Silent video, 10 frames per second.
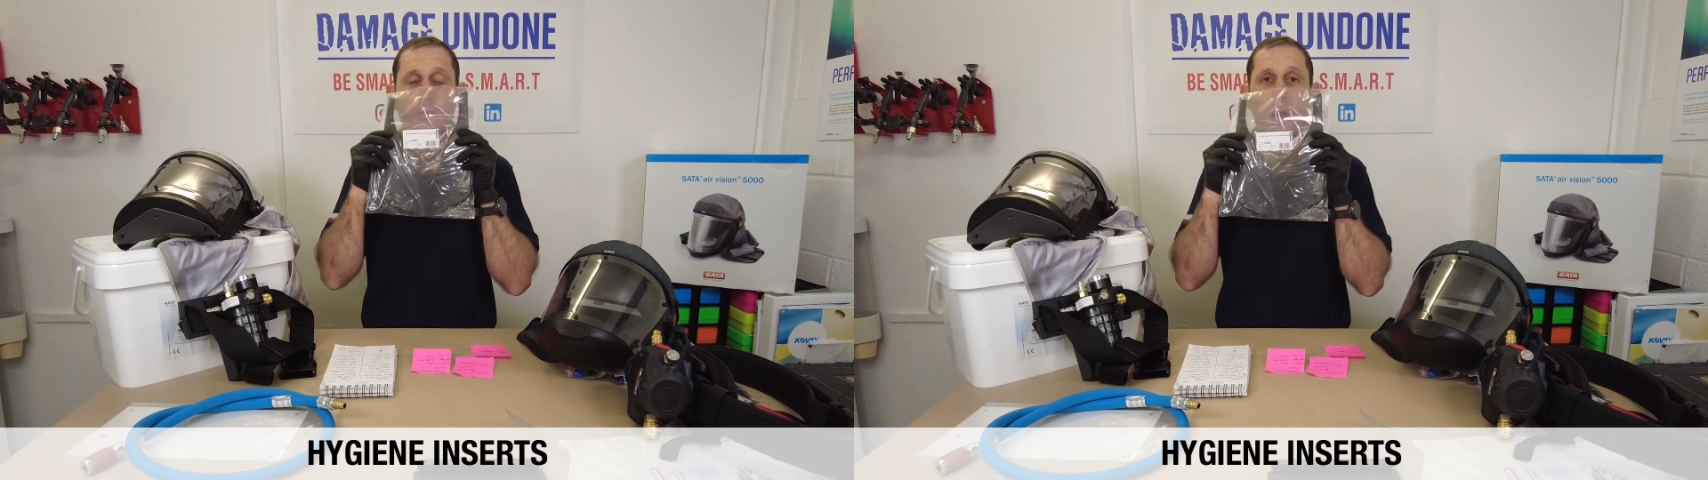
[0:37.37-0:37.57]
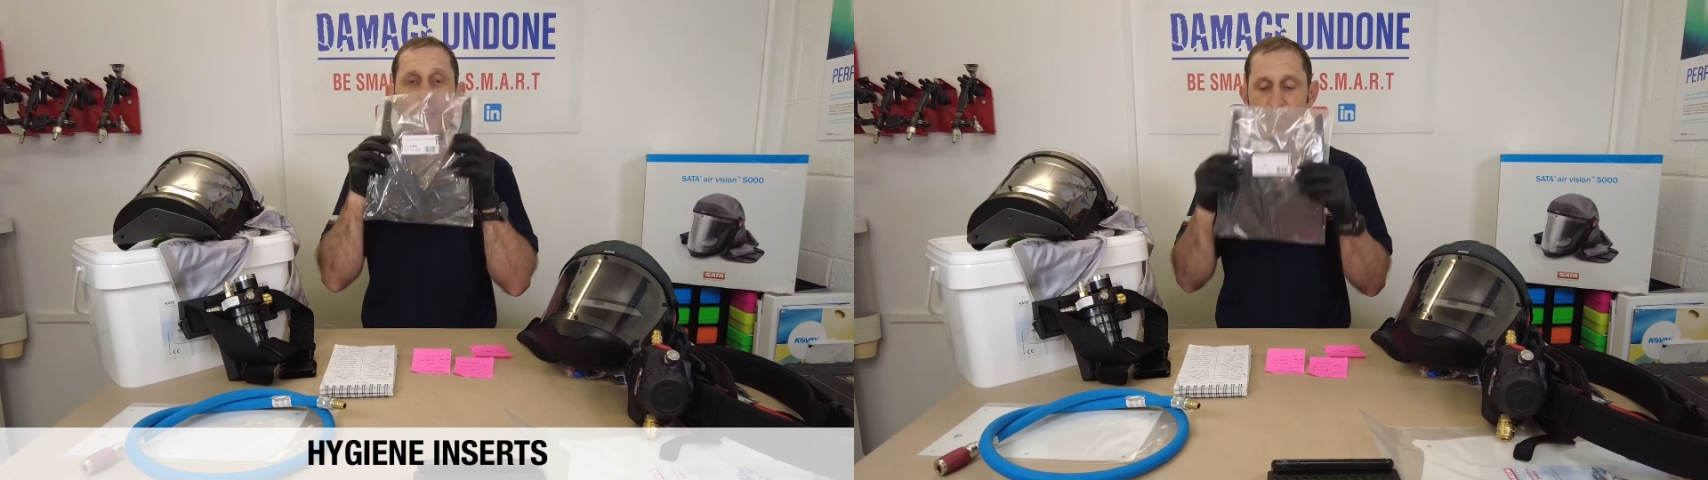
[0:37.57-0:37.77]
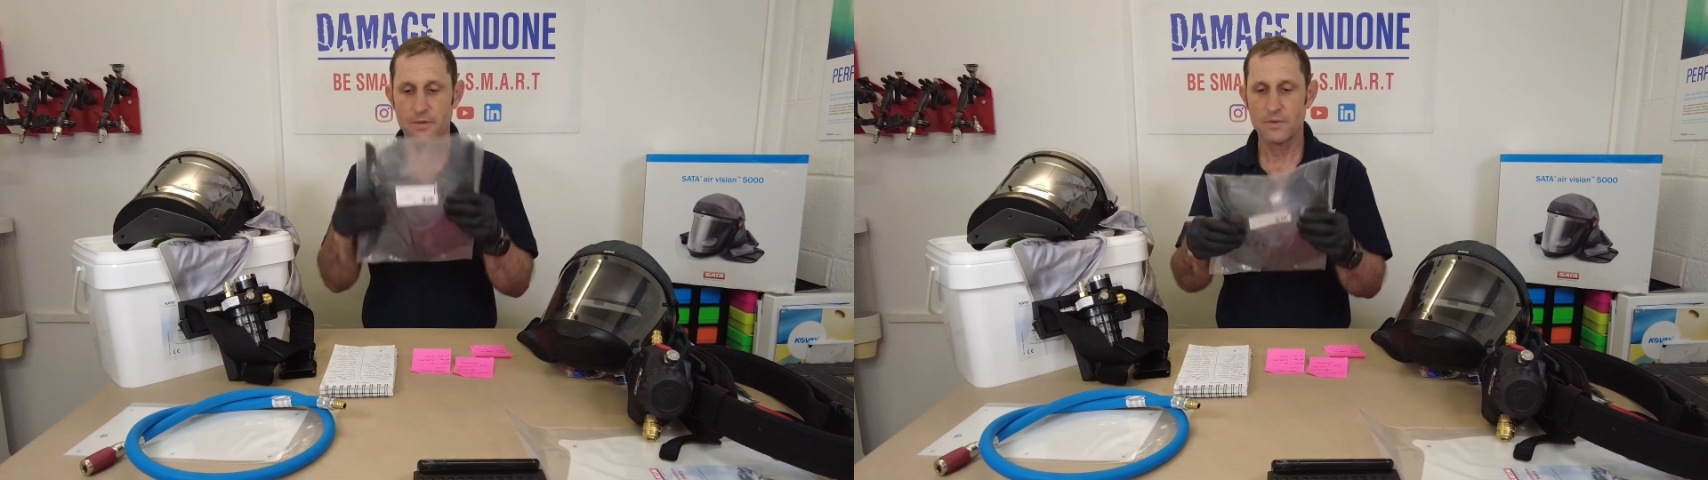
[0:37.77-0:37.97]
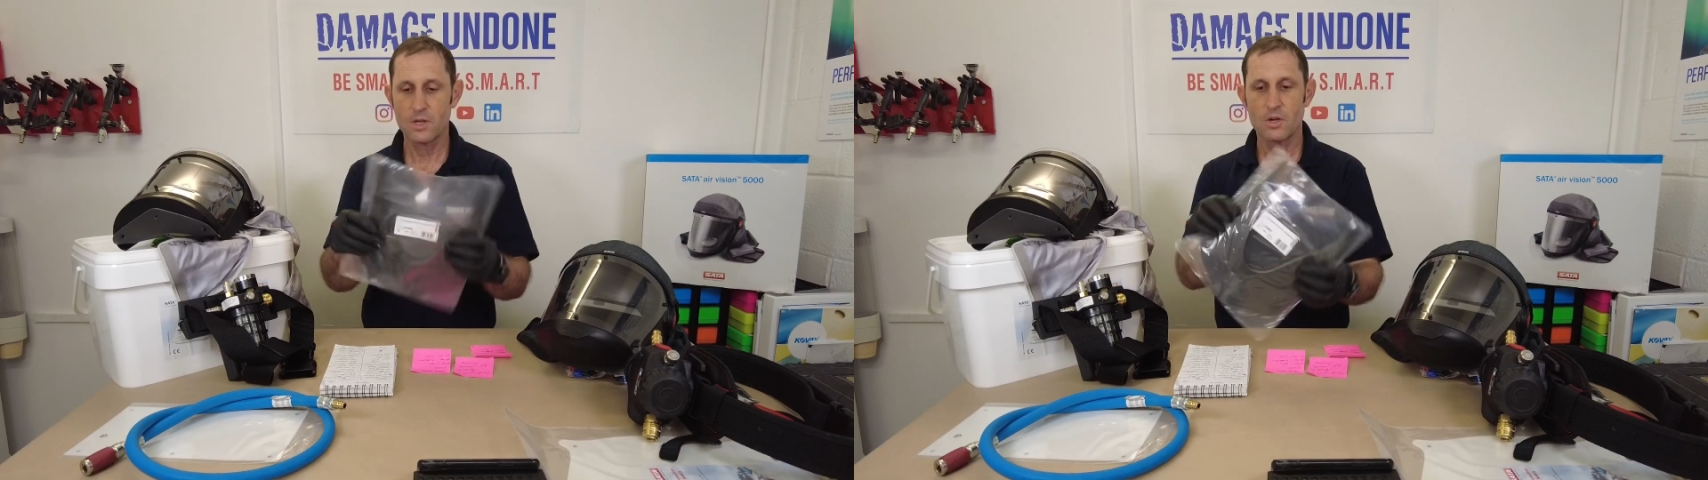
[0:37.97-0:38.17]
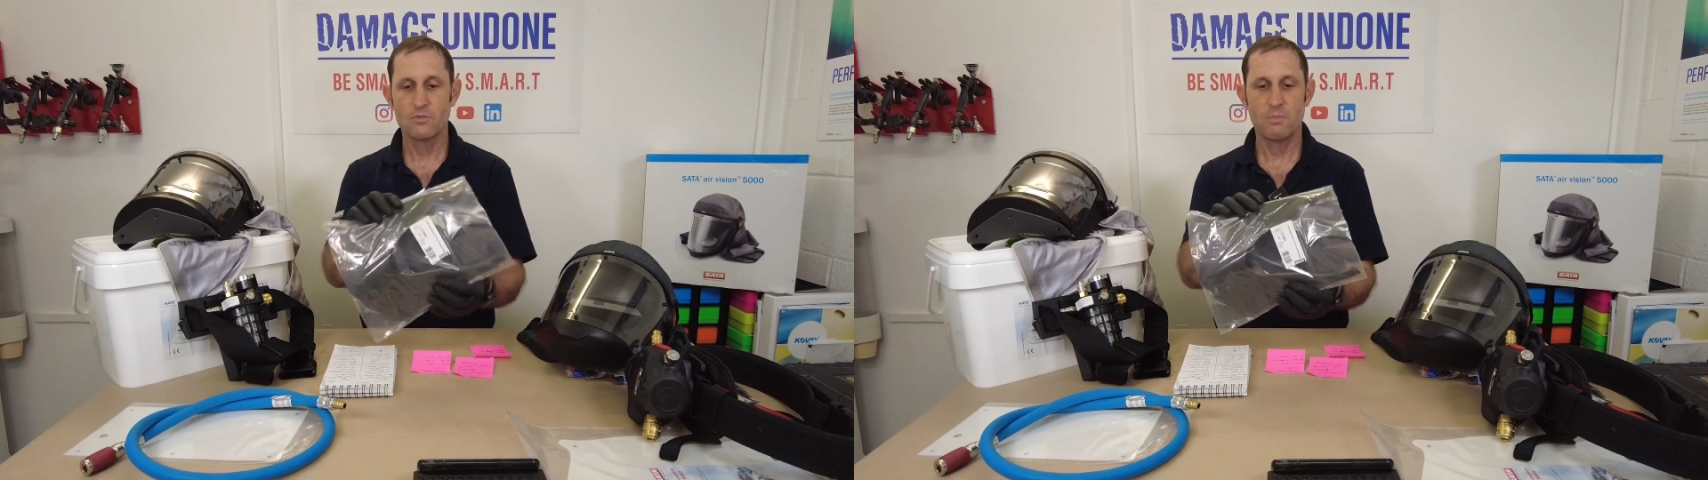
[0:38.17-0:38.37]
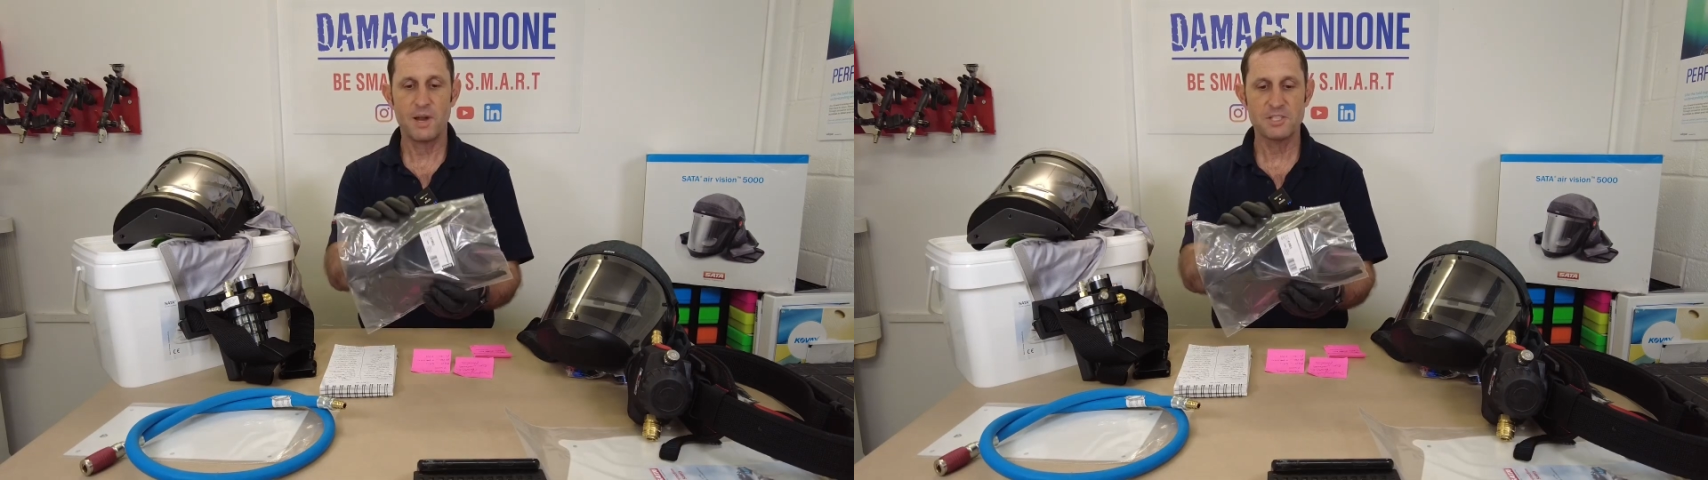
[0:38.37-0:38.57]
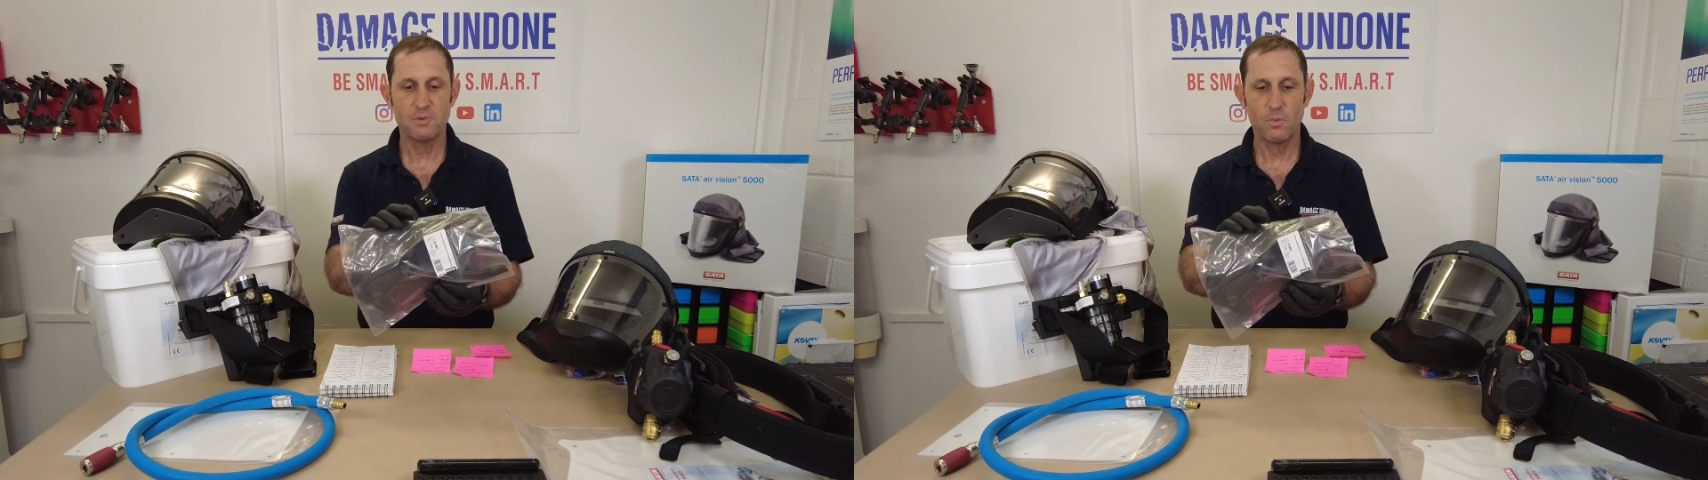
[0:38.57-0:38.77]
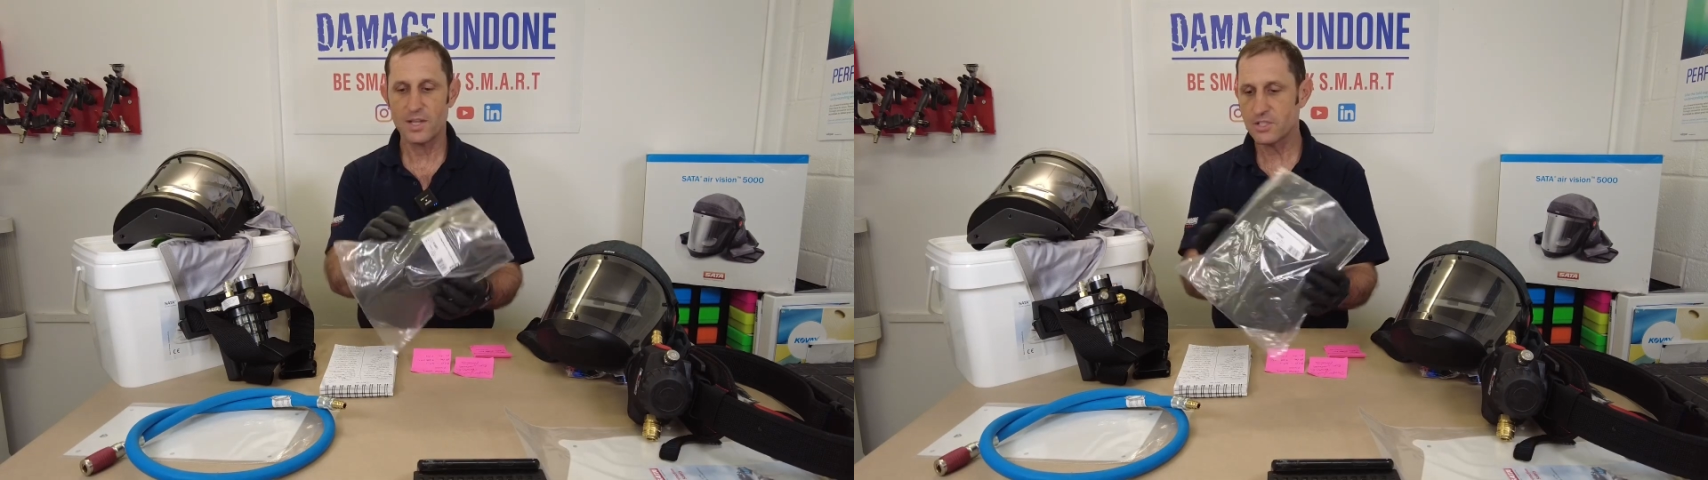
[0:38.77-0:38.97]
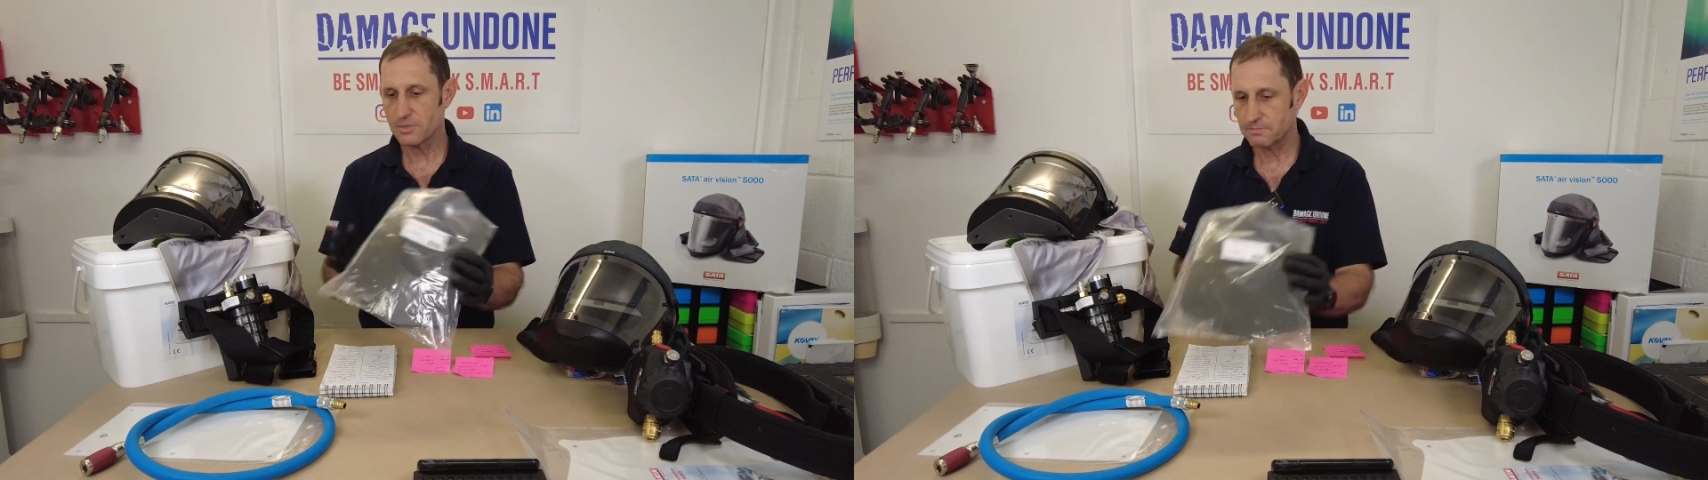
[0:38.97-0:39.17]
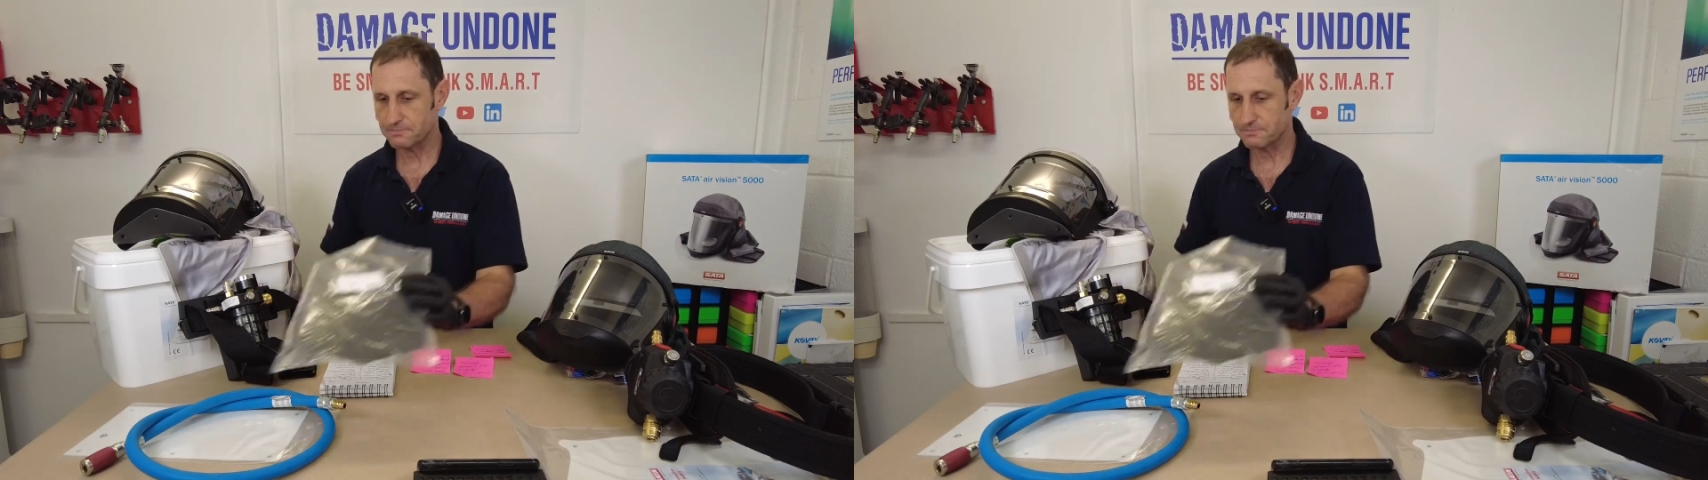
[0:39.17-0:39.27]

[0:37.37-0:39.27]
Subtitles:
mask, replacement ones.